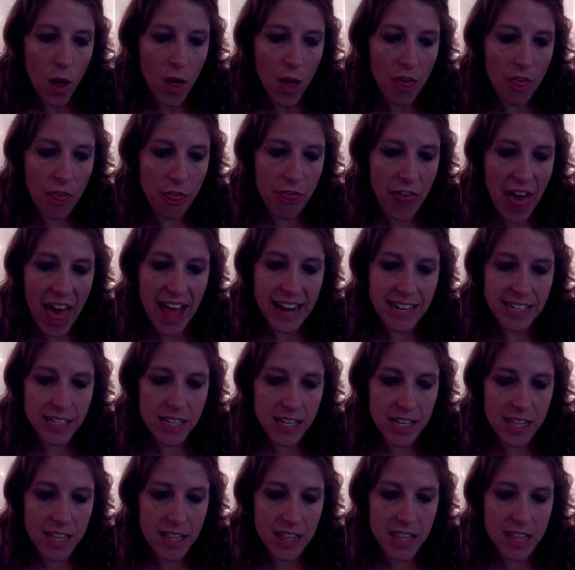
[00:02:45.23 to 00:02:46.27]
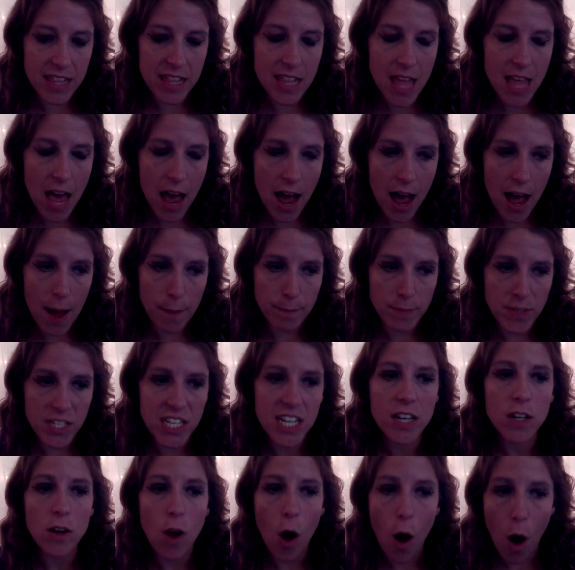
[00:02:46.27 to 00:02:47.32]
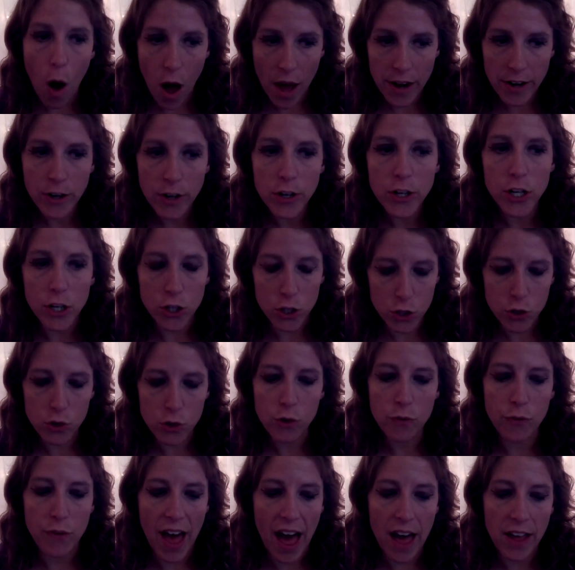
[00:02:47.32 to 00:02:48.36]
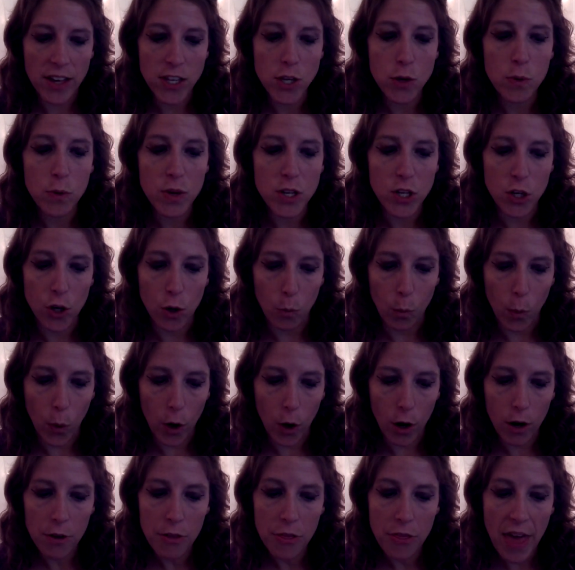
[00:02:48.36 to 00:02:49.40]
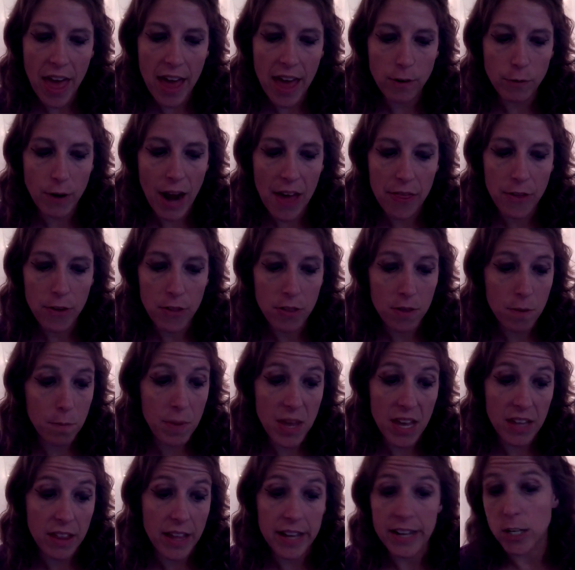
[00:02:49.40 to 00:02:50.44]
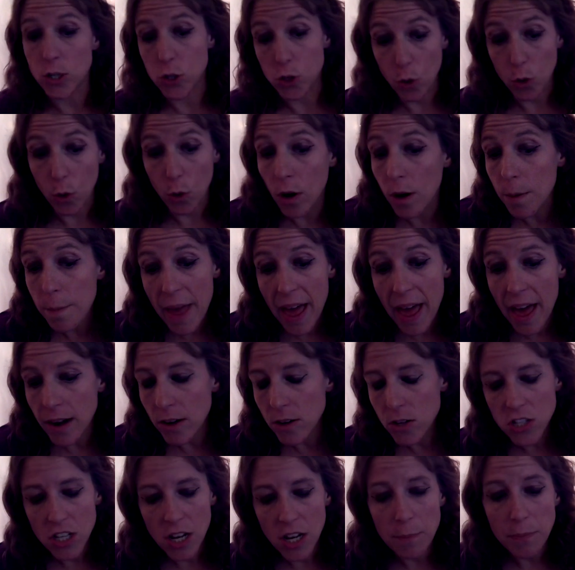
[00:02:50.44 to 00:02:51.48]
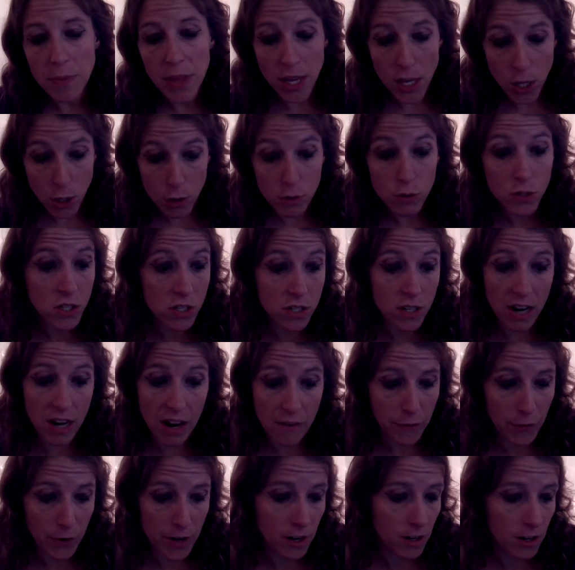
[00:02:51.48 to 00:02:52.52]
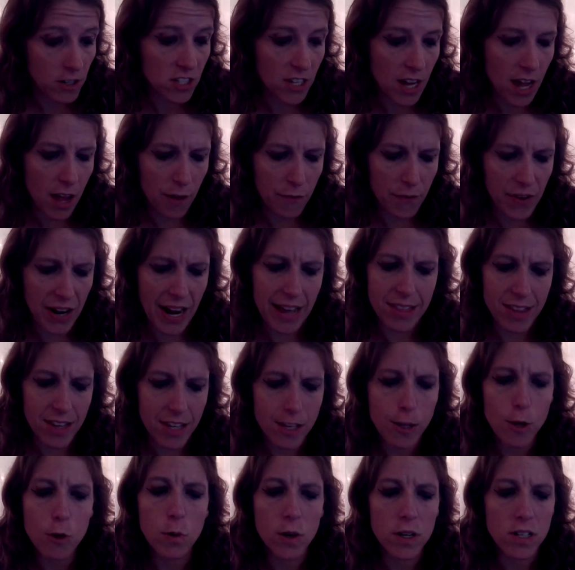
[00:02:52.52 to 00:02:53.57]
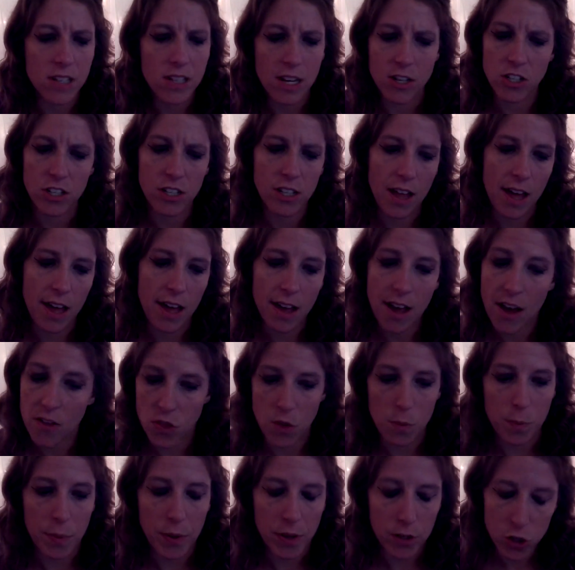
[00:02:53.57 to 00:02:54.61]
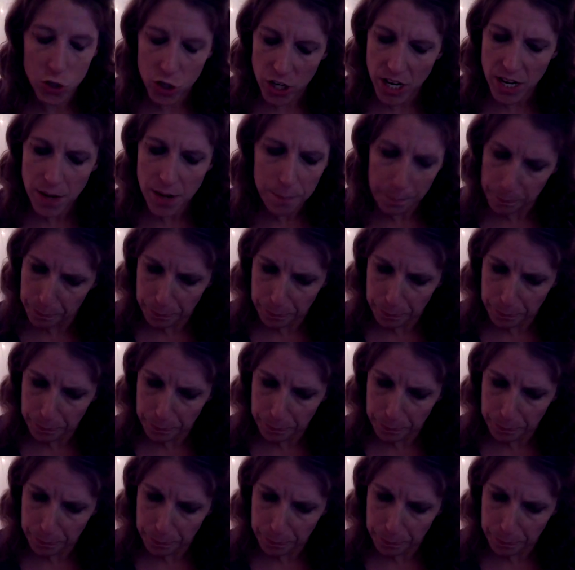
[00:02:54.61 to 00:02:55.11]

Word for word: that didn't honor your true value and your worth, and rather than being like a doormat or something, you stood up for yourself, and I think you were essentially like cut the bullshit.